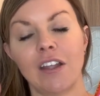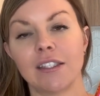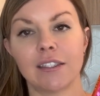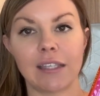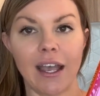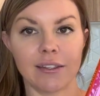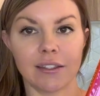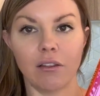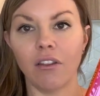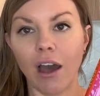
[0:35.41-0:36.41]
It
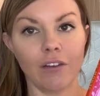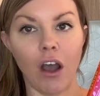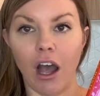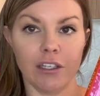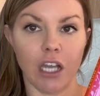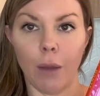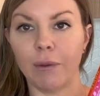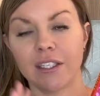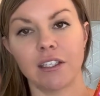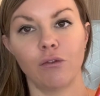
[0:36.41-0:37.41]
has a lot of hot
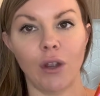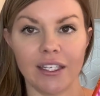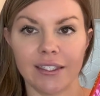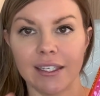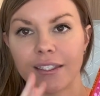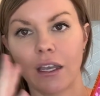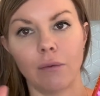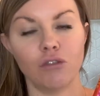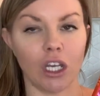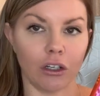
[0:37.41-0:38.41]
topics of
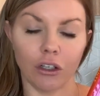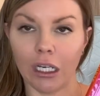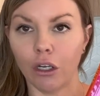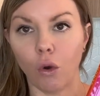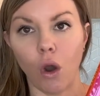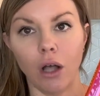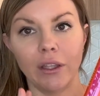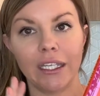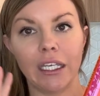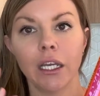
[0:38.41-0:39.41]
racism, gender
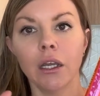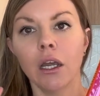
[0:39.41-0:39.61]
inequality,